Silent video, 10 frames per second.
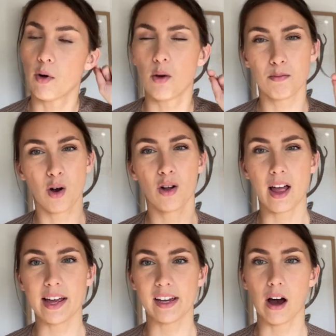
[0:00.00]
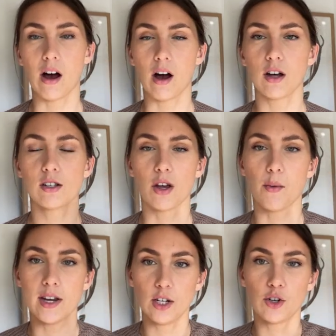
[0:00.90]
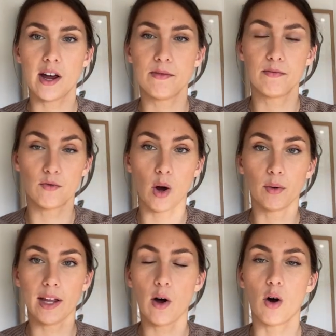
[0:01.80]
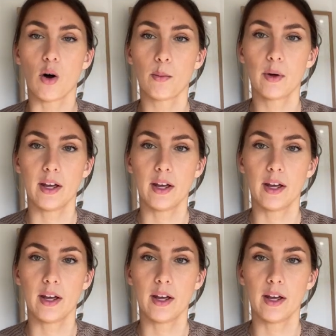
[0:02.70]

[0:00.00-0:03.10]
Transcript: more like card, so when you try and roll it up,